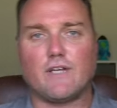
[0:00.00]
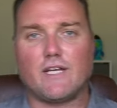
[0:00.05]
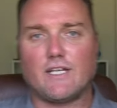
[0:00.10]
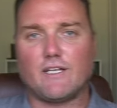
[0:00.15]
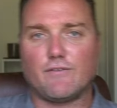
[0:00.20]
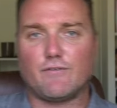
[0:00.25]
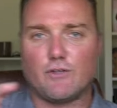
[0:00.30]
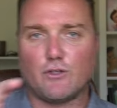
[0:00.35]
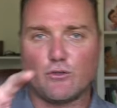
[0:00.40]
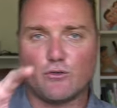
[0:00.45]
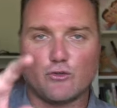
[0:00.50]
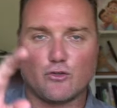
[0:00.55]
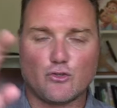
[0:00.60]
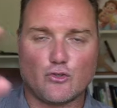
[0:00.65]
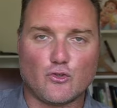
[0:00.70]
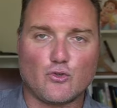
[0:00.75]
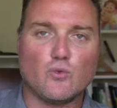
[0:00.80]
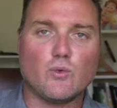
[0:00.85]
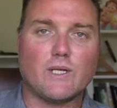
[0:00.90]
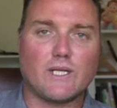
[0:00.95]
And if you're
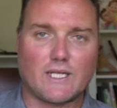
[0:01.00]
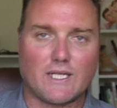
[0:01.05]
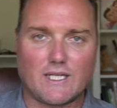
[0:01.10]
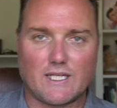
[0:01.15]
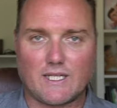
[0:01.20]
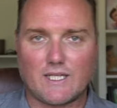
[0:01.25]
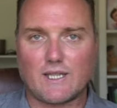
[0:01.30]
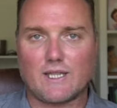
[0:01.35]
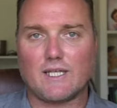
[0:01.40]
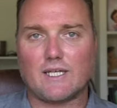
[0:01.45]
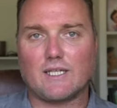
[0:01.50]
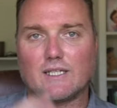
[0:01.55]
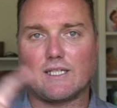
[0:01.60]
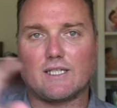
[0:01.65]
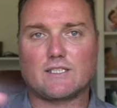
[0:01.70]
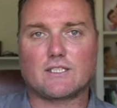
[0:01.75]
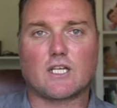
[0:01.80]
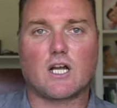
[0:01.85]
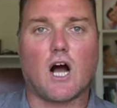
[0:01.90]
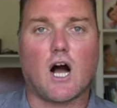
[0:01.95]
doing anything
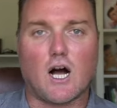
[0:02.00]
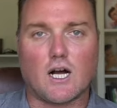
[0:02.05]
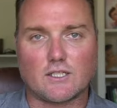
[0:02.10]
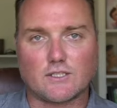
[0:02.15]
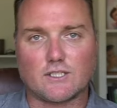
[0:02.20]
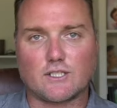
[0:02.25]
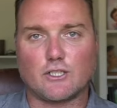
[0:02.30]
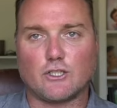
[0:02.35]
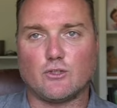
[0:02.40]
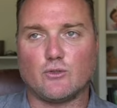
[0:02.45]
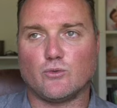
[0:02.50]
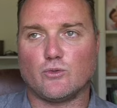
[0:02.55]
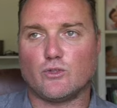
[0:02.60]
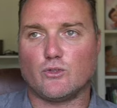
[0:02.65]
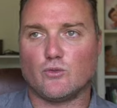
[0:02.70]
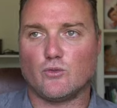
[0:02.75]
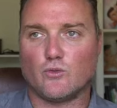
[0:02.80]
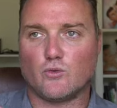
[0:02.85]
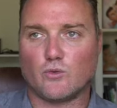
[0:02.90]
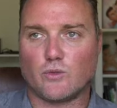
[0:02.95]
that's causing you
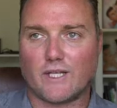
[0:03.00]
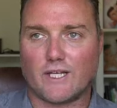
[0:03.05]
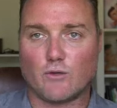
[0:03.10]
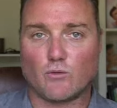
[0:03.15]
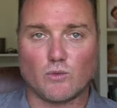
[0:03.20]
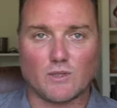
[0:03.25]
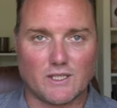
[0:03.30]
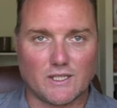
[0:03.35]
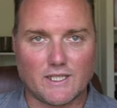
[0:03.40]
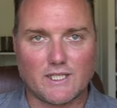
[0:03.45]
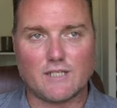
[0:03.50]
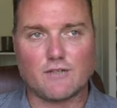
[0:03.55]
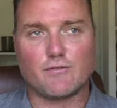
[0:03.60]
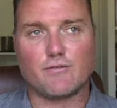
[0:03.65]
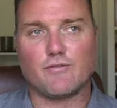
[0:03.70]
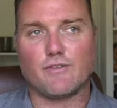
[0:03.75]
to get relief,